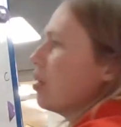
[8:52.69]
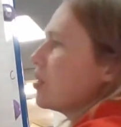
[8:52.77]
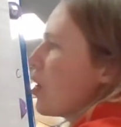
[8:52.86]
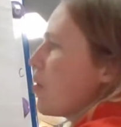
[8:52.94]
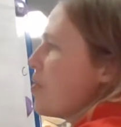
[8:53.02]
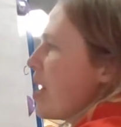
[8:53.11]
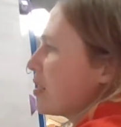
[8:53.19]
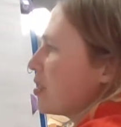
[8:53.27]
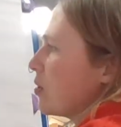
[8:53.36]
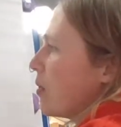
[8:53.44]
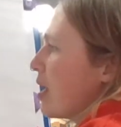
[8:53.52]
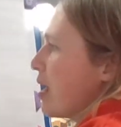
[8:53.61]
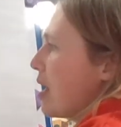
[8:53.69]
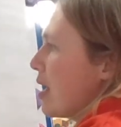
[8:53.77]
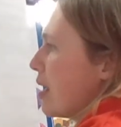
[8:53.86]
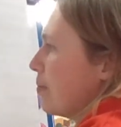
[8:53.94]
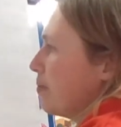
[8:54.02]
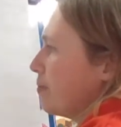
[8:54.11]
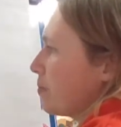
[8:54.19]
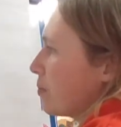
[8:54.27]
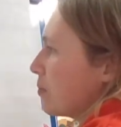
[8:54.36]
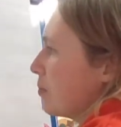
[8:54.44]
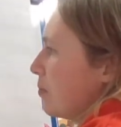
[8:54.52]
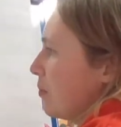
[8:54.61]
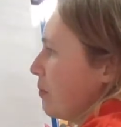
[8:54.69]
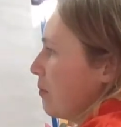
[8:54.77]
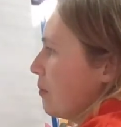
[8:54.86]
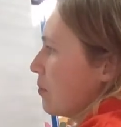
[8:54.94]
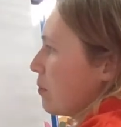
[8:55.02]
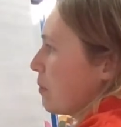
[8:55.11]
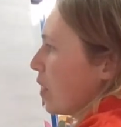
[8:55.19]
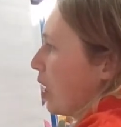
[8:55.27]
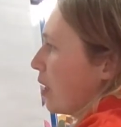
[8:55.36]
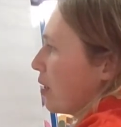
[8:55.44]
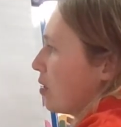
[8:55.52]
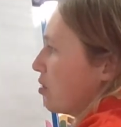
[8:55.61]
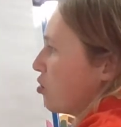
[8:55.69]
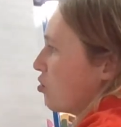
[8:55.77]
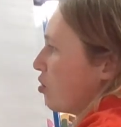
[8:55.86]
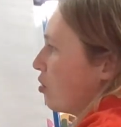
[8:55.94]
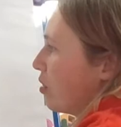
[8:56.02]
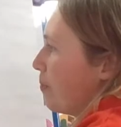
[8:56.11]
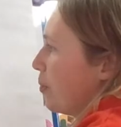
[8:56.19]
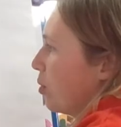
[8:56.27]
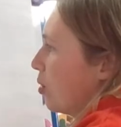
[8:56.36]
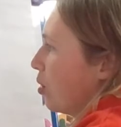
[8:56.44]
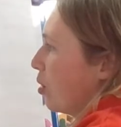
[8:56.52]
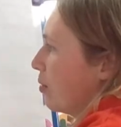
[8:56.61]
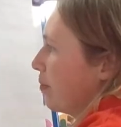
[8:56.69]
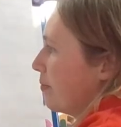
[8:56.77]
So next to it here, I could draw a paw.